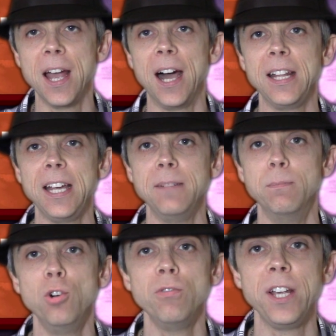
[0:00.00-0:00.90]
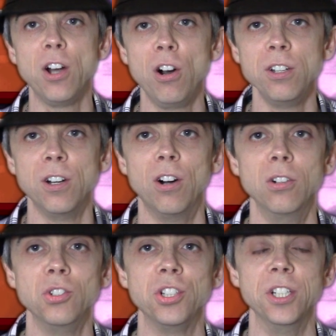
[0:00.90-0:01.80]
And then moving
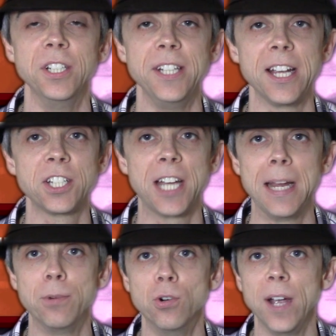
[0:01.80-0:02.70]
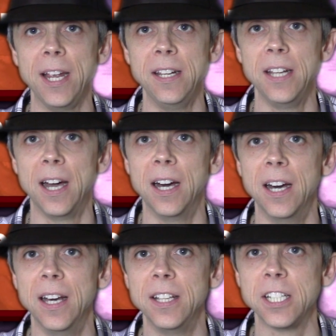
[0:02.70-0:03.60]
on to the next table in
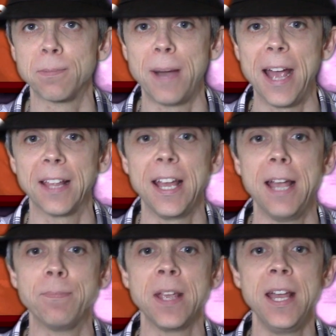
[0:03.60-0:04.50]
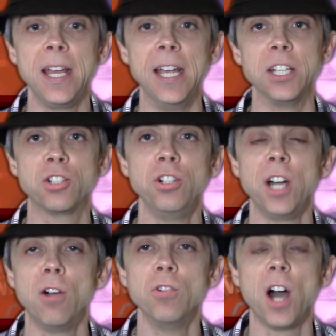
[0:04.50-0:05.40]
this pack there, it's good
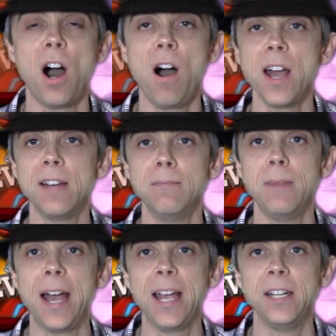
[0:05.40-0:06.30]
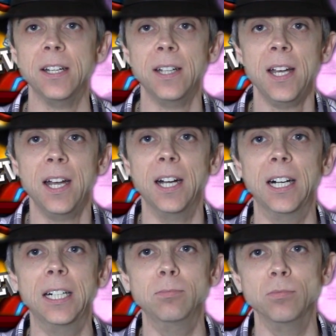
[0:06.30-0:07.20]
old Iron Man,
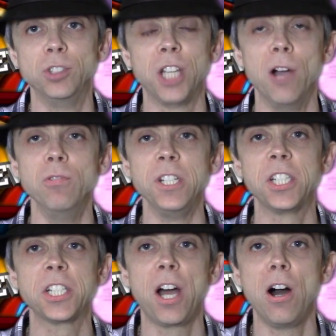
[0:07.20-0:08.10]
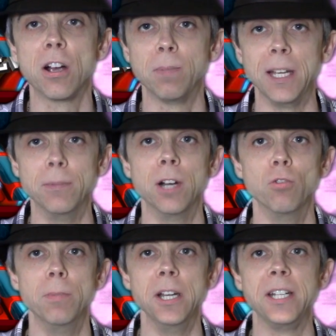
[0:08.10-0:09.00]
Tony Stark, played by
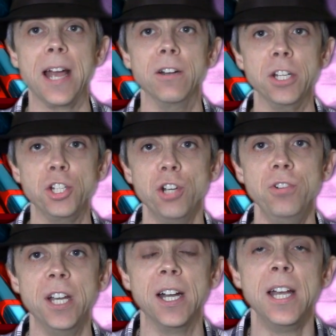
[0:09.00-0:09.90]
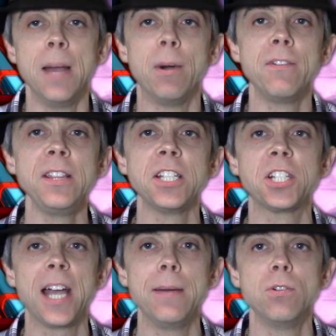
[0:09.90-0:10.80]
Robert Downey Jr. But I think this
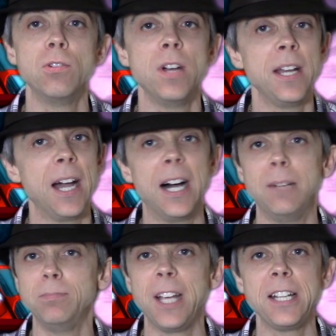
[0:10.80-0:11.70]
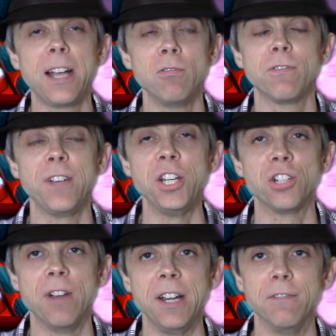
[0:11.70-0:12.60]
table, it don't
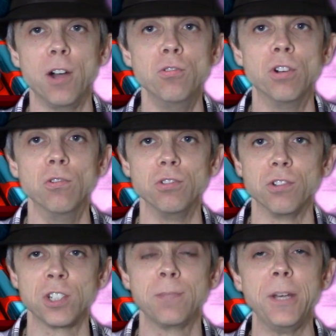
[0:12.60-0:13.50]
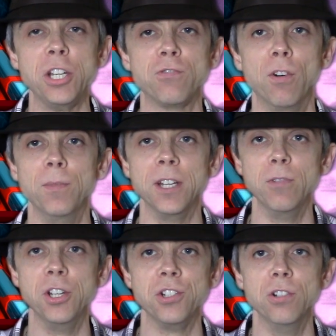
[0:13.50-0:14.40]
feature any vocals or speech from the
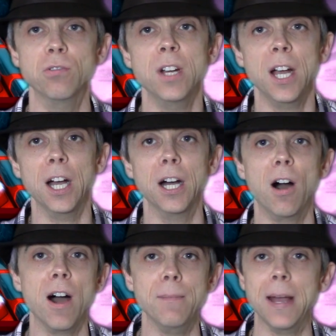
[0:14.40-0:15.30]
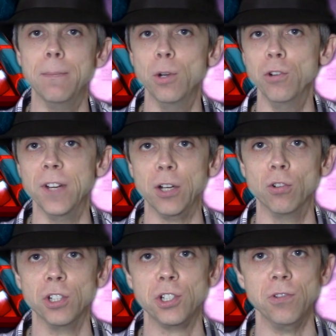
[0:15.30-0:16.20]
original Iron Man movie
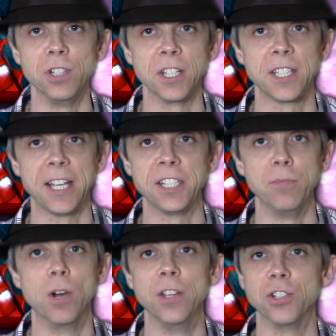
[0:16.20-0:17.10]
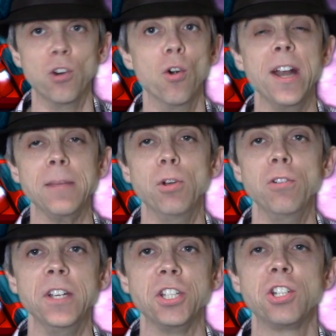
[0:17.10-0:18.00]
or the 2 successive ones or any
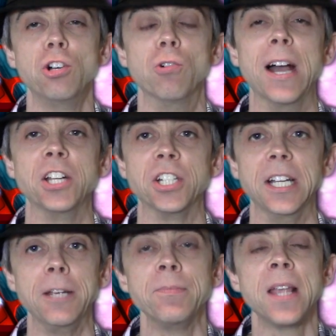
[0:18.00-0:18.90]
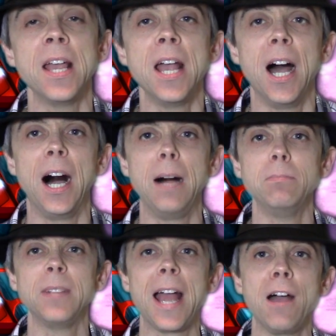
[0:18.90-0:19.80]
movies at all actually.
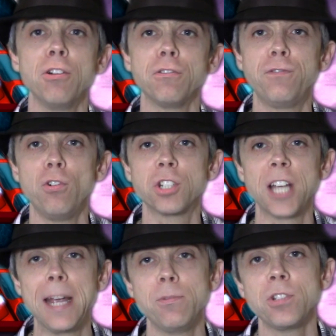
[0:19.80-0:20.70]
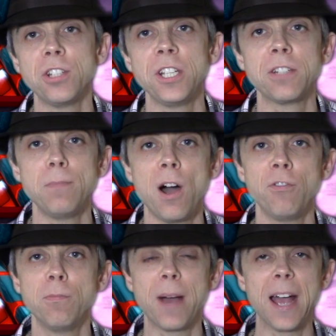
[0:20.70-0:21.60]
Out of the 4 tables in this
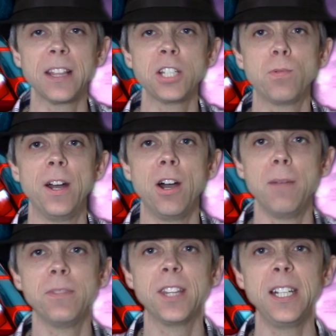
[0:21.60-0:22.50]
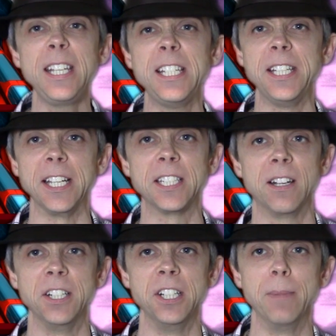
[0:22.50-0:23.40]
Marvel pack, this one I'm the least
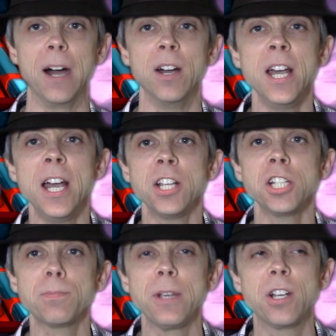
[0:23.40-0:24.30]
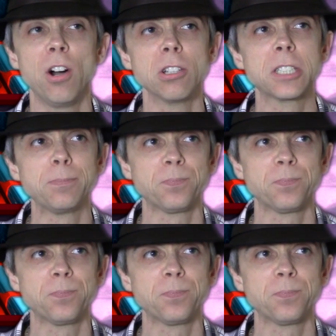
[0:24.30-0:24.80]
excited about just because